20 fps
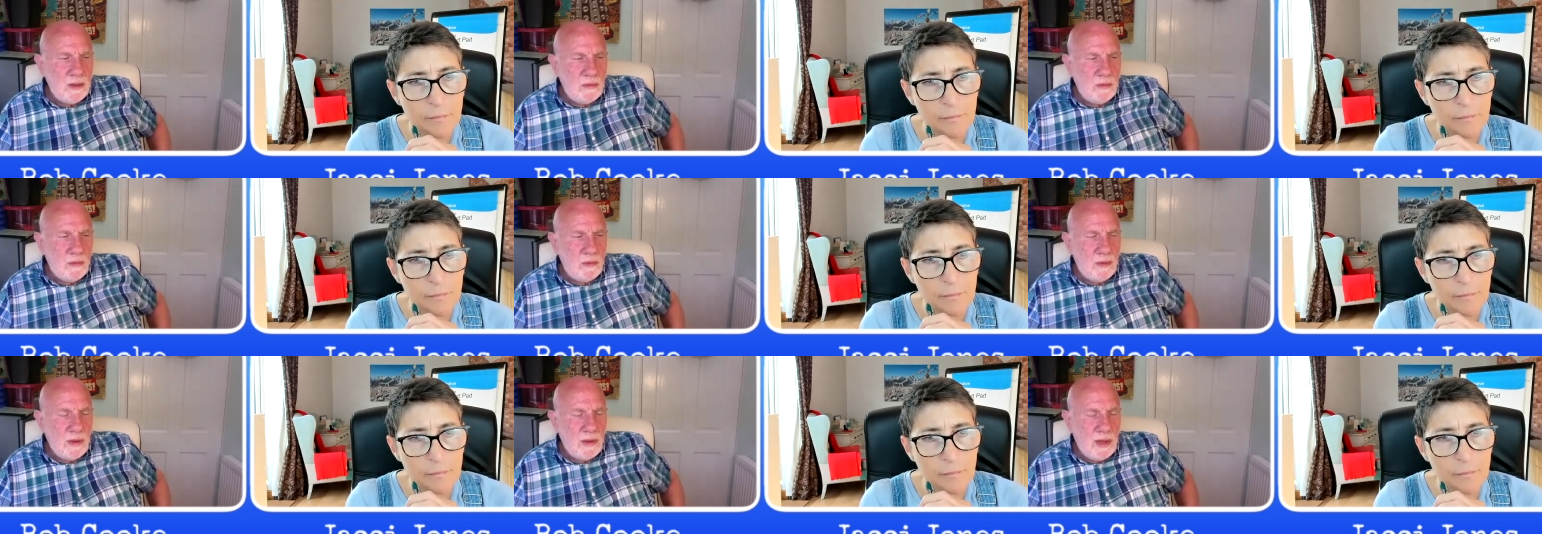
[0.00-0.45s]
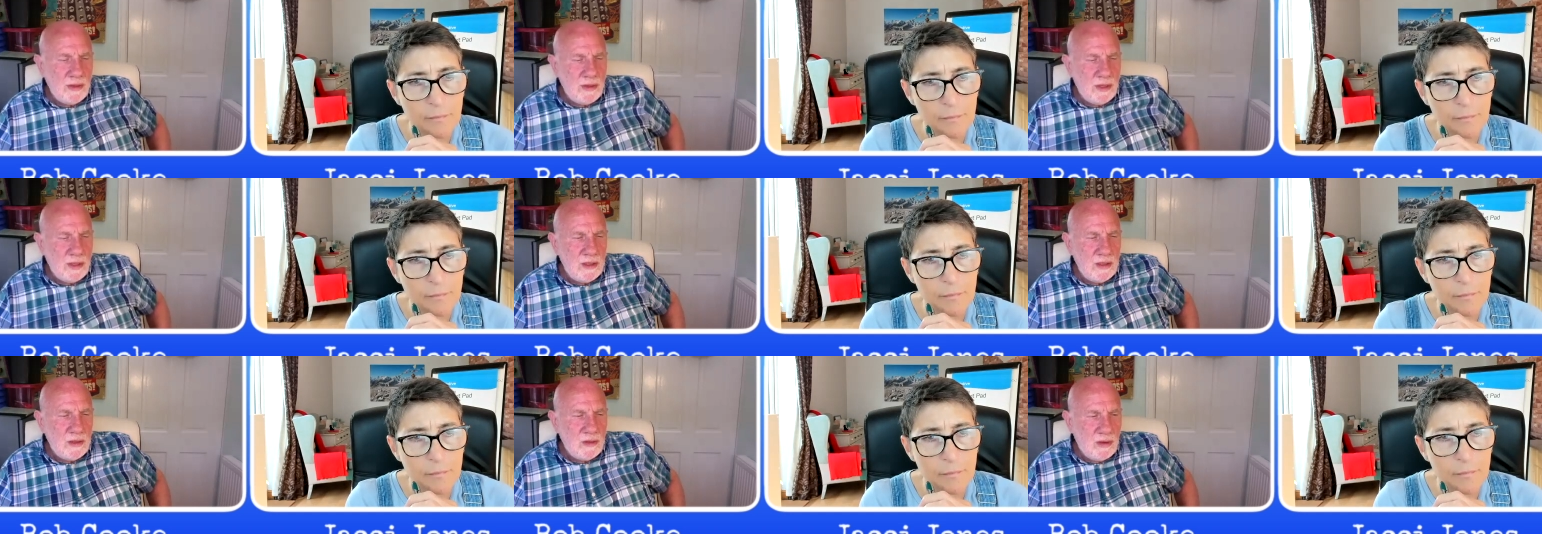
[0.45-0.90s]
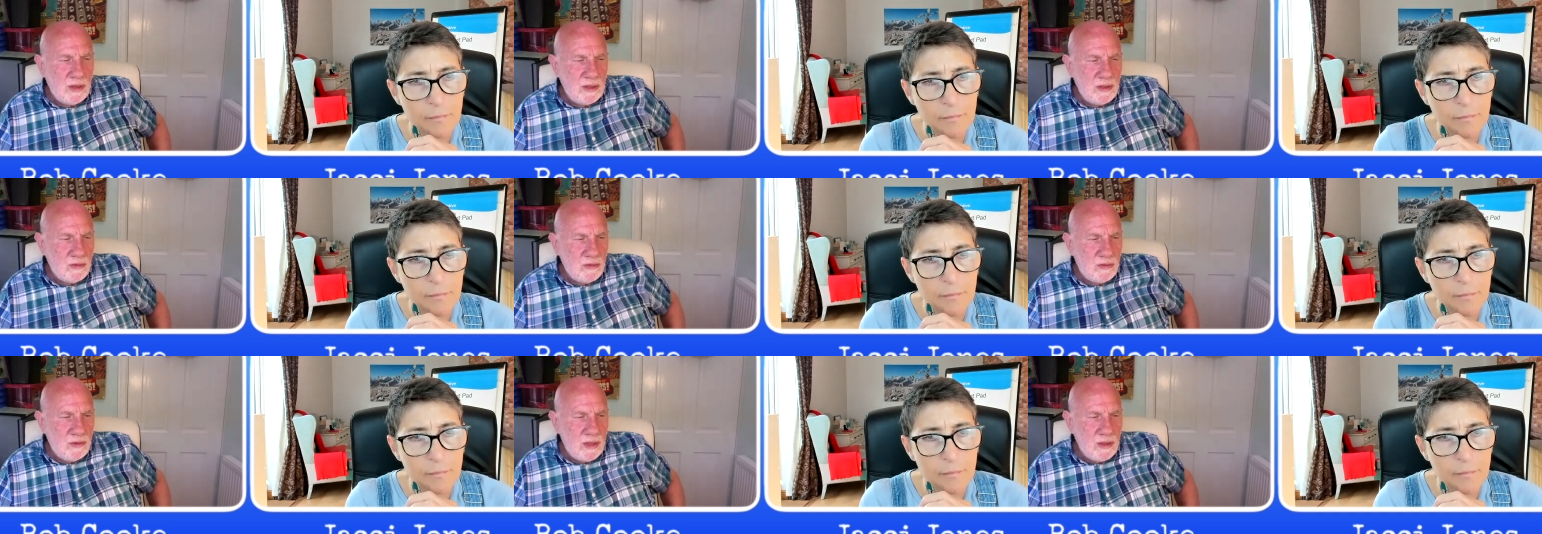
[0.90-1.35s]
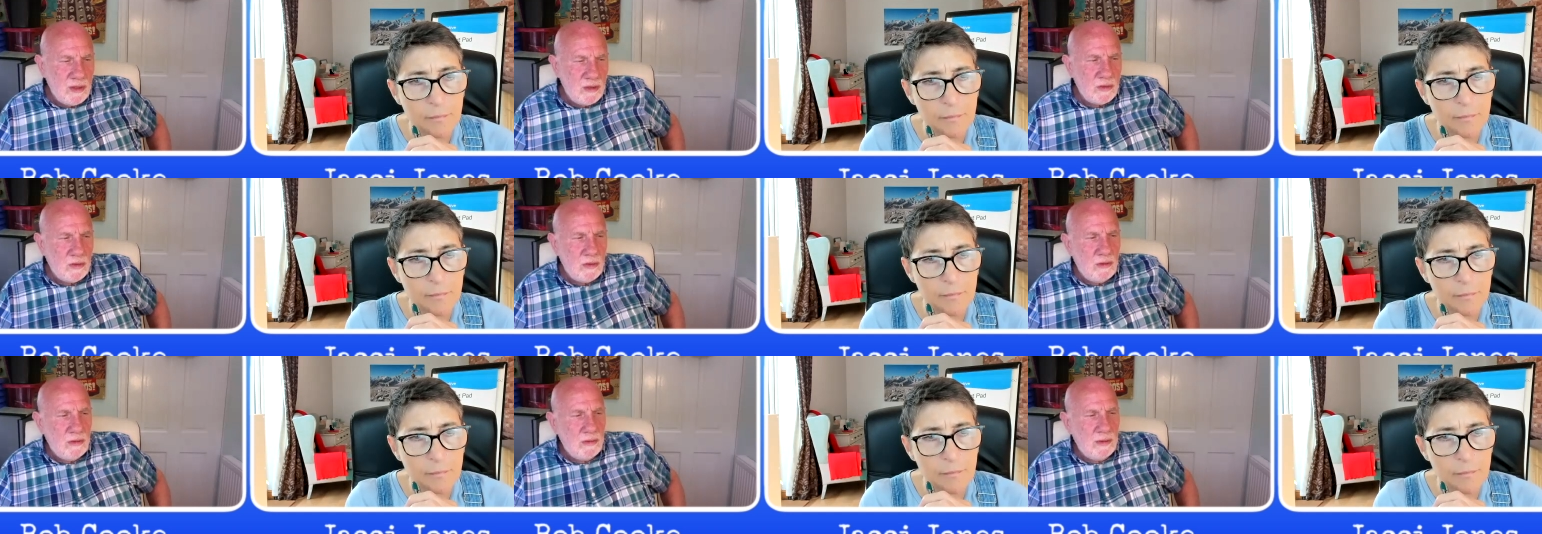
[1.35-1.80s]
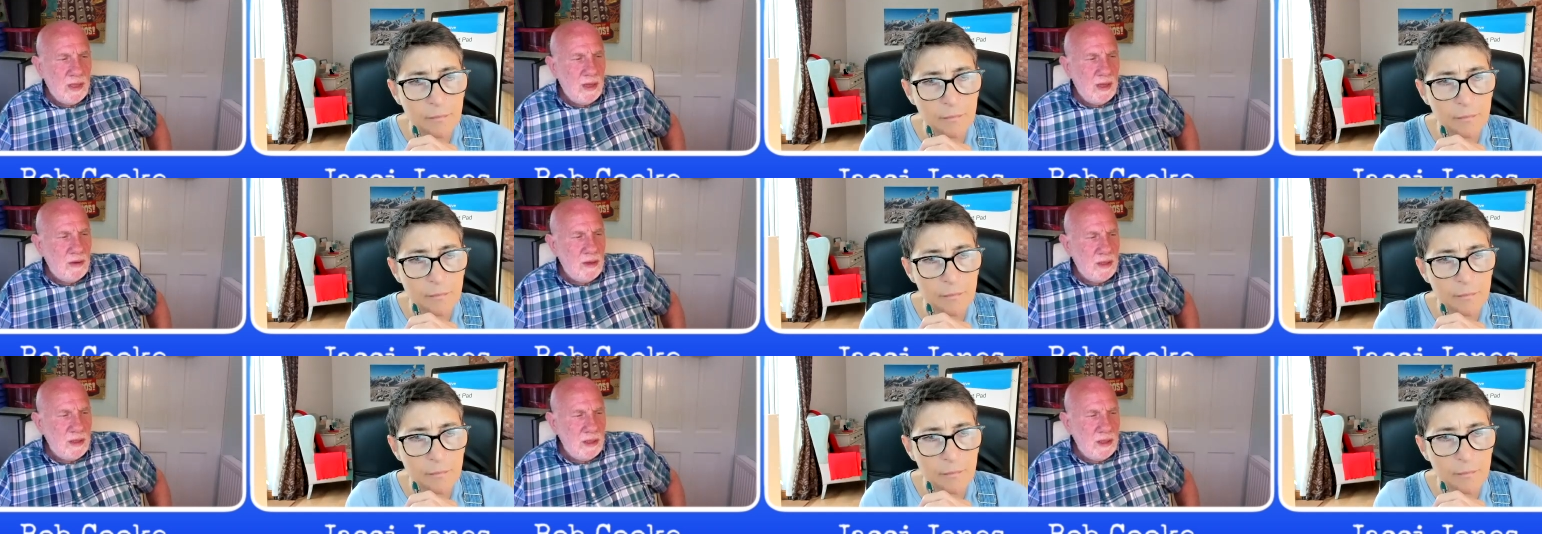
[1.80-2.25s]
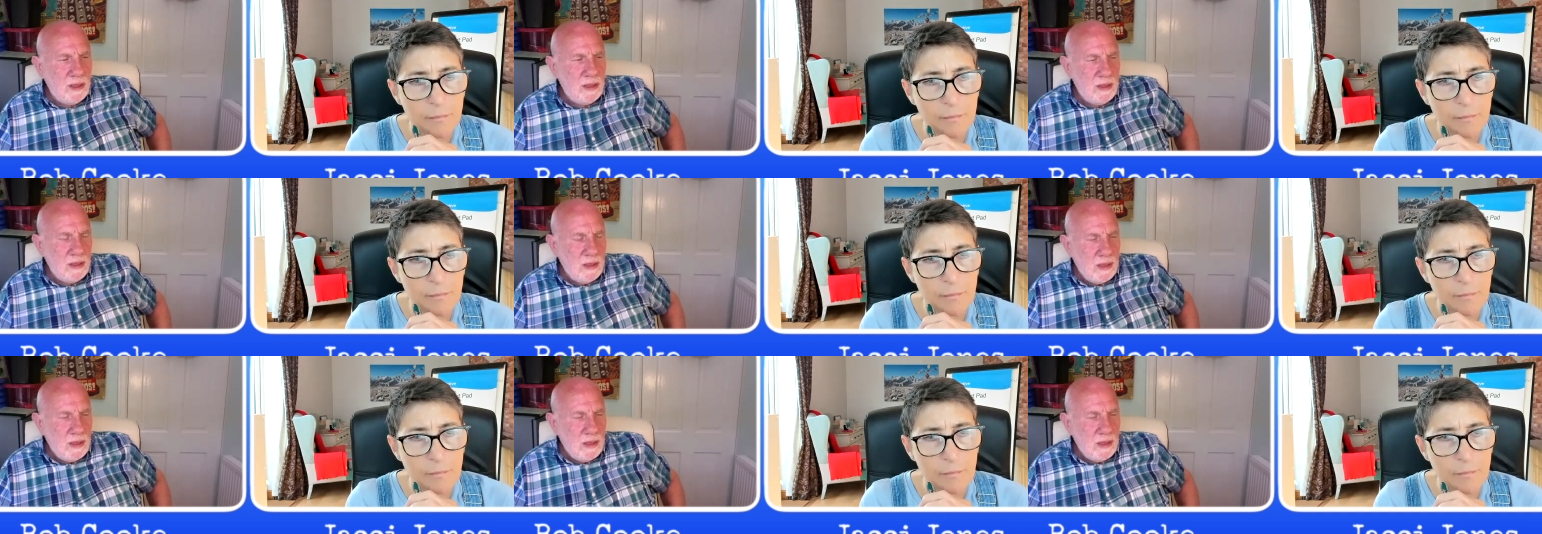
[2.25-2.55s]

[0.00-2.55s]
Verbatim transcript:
Speaker 1: without any transferential, without any,